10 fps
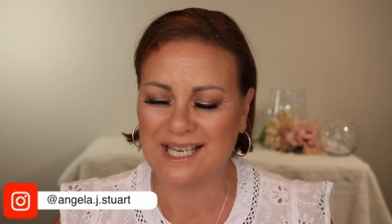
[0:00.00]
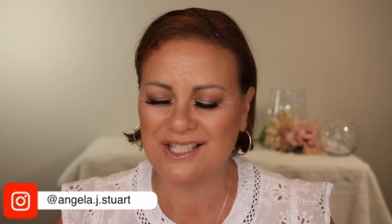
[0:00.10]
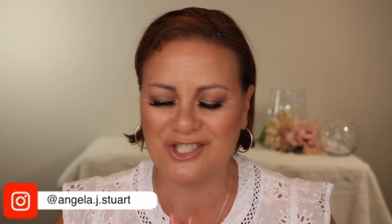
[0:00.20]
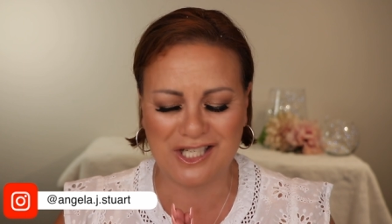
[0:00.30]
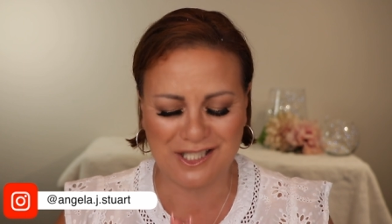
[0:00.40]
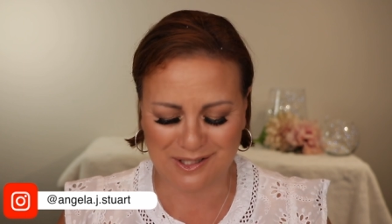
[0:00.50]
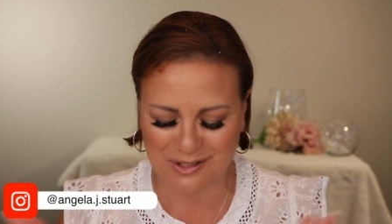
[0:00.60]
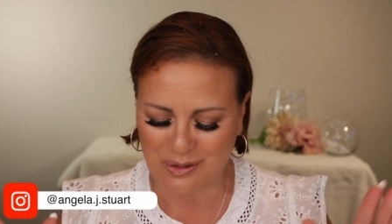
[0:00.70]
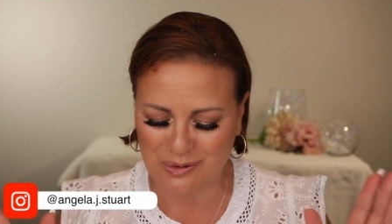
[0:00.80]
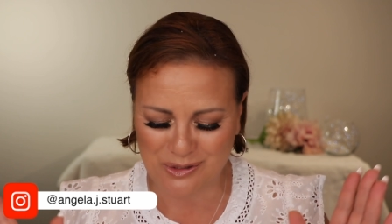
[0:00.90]
It just
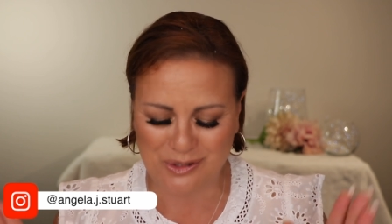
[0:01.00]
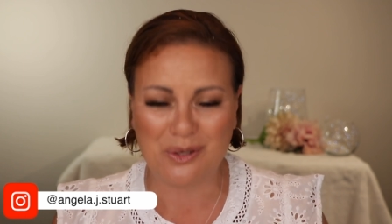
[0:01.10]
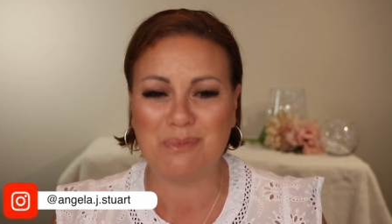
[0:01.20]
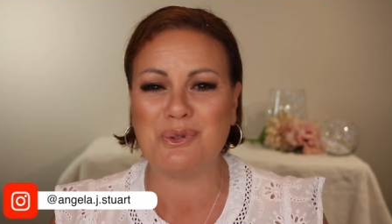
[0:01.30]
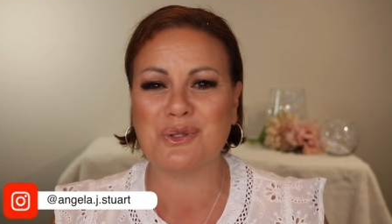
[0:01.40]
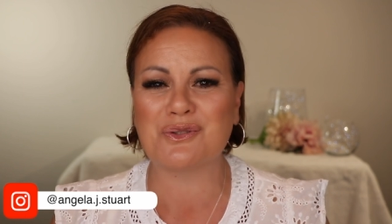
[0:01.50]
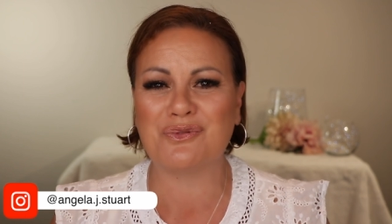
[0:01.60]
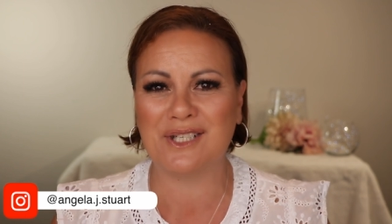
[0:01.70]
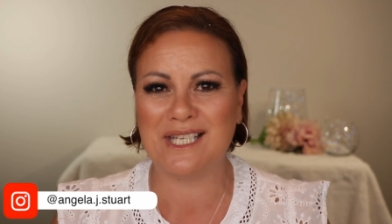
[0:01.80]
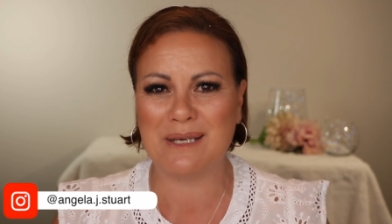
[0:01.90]
goes so
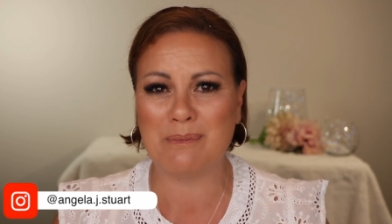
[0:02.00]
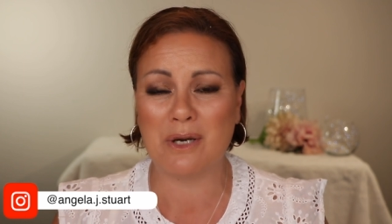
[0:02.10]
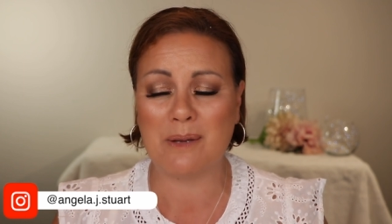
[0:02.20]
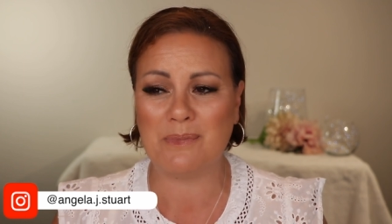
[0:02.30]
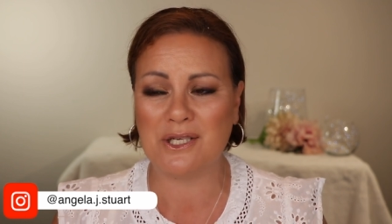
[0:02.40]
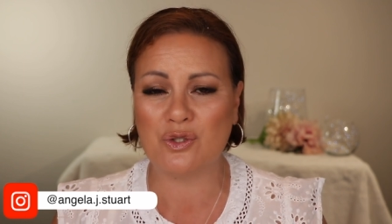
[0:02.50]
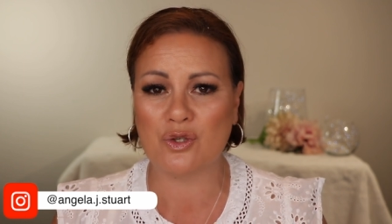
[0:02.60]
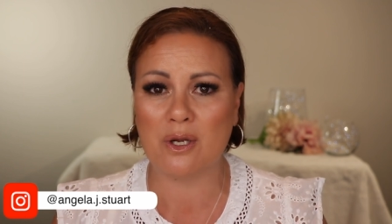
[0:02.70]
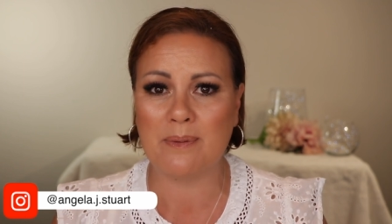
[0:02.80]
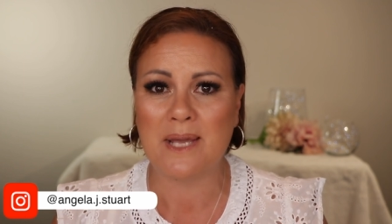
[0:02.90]
beautifully in my
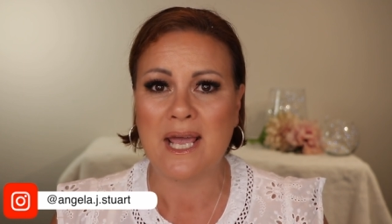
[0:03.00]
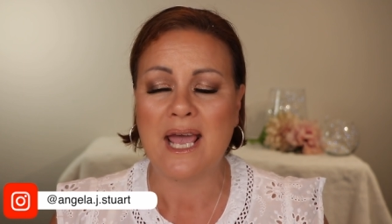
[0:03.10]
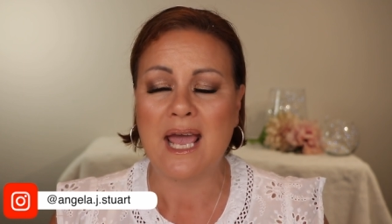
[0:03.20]
bedroom.